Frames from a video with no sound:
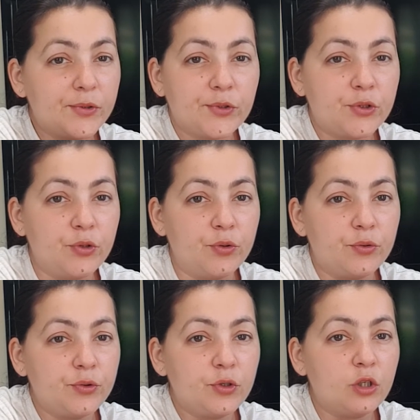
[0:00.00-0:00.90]

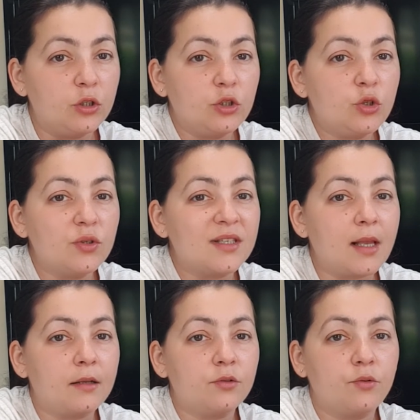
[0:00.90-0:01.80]
too
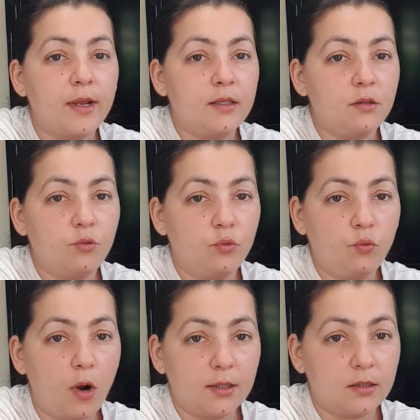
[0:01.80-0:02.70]
saturated with
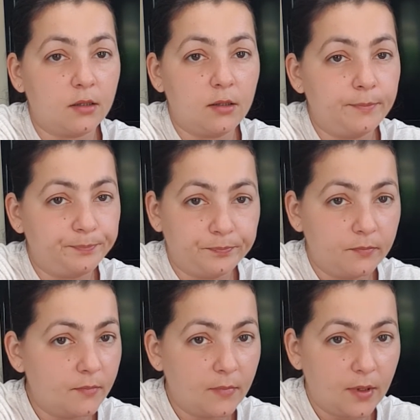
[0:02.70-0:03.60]
water,
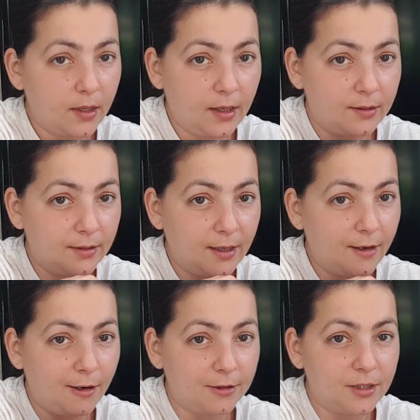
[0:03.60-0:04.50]
and they
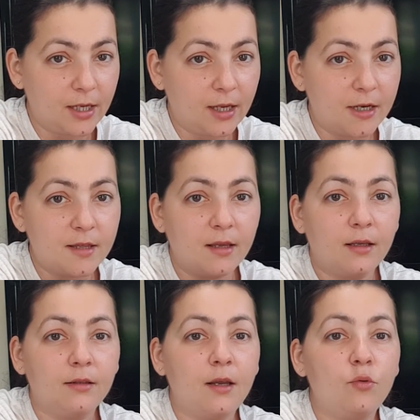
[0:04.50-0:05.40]
can't take anything
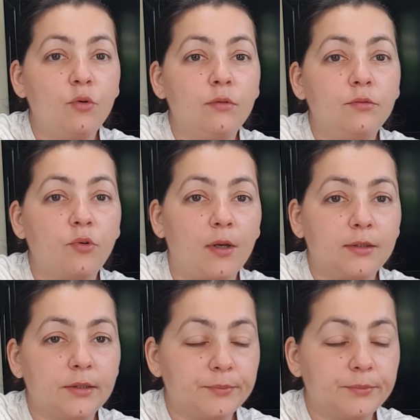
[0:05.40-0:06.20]
and they will rot.